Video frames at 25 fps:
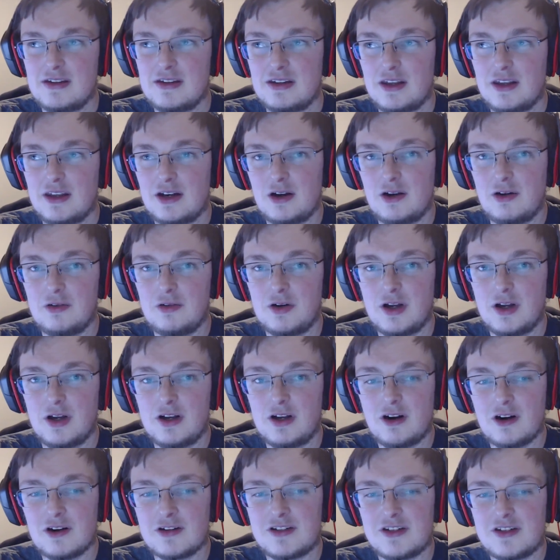you know, an
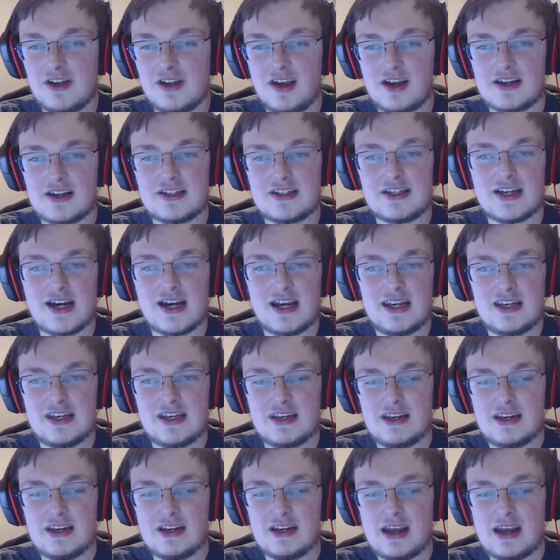R T X
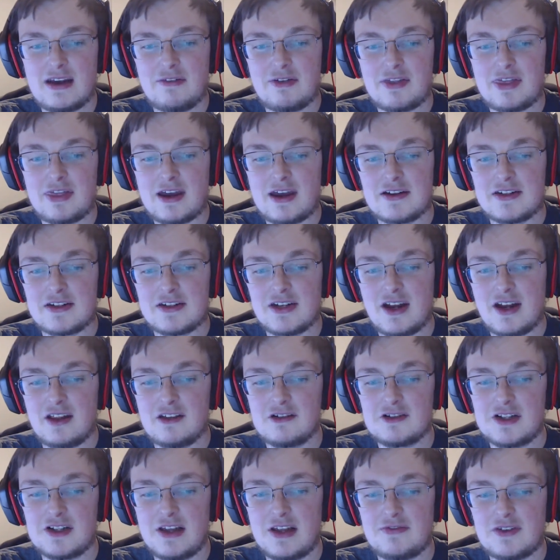Titan and have a thousand
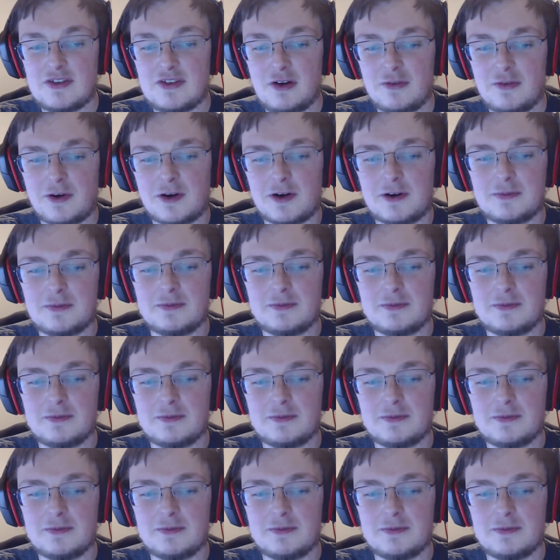dollars left over